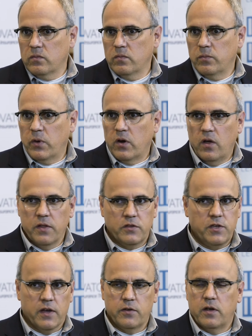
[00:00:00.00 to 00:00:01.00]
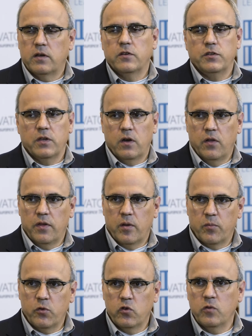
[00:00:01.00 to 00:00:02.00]
but all the technology, all the
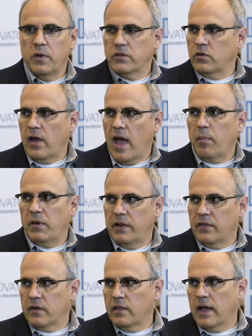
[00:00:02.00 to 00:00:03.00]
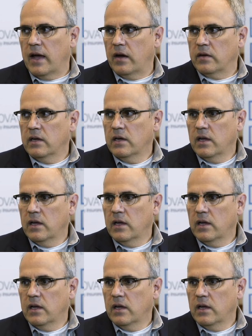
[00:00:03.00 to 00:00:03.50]
improvements are happening in the cloud.